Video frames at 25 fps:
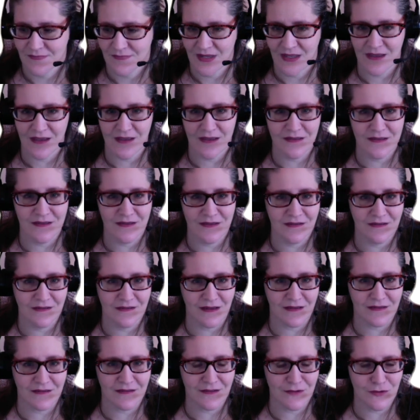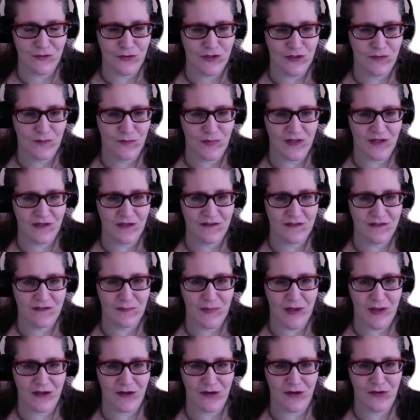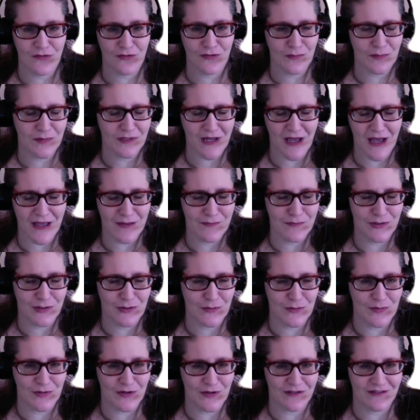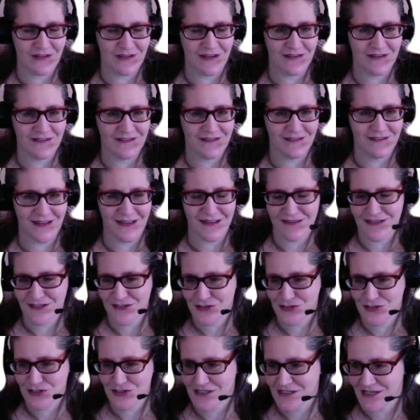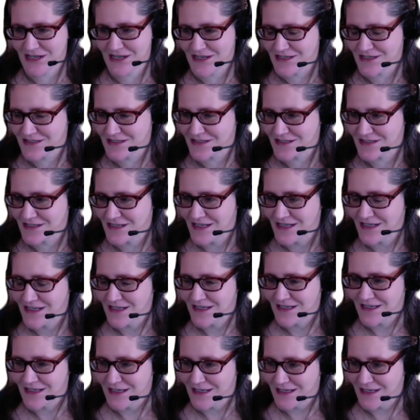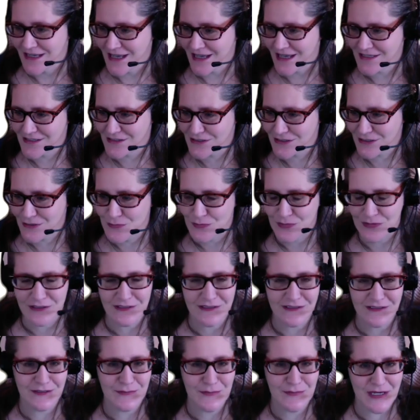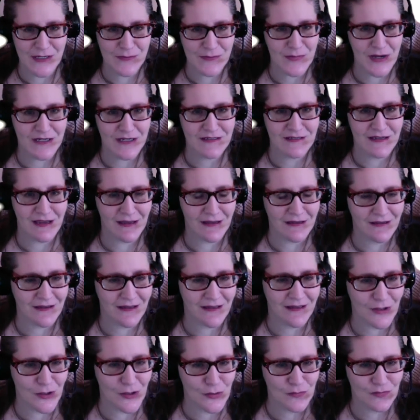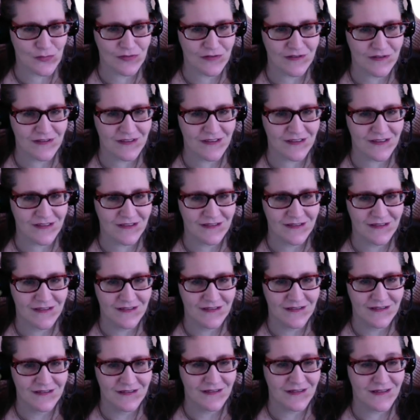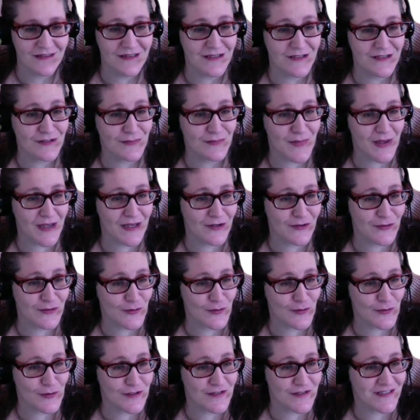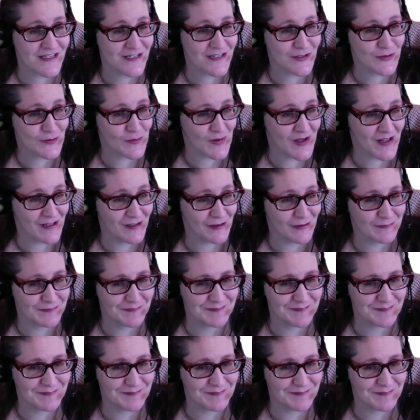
And luckily you can play this back over, but I'm super excited today. This just has completely made my day, and hopefully it has made yours as well.